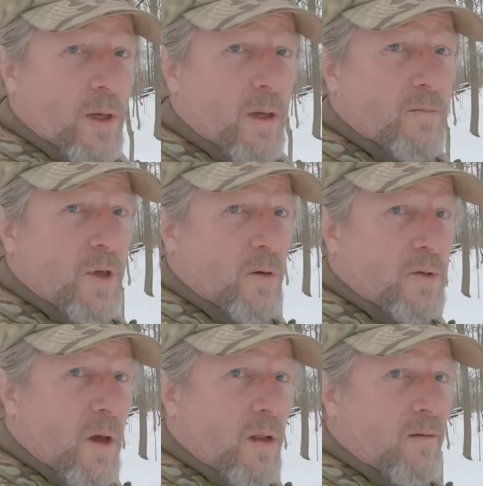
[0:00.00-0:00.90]
a, you know
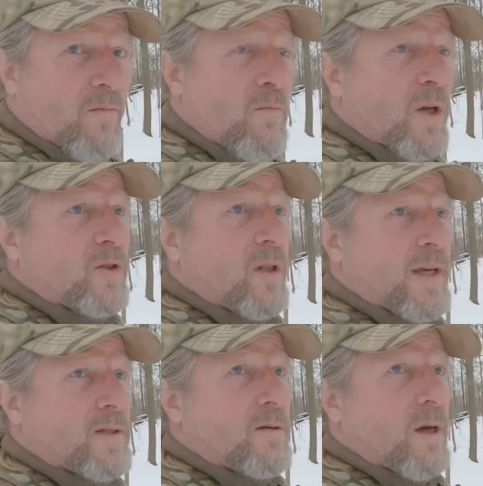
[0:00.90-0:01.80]
a much
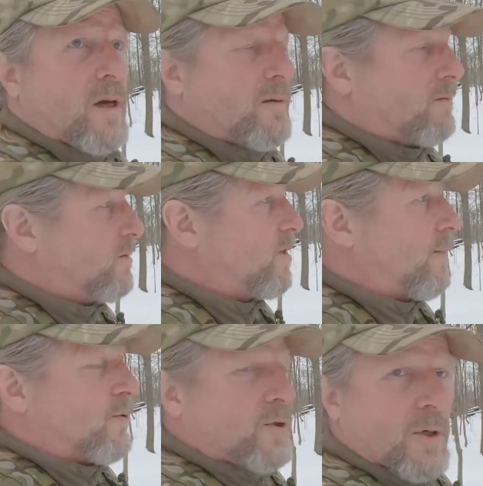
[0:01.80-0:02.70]
less uh,
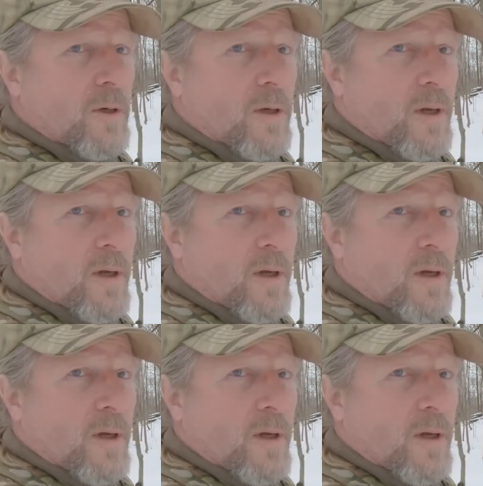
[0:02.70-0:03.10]
temperature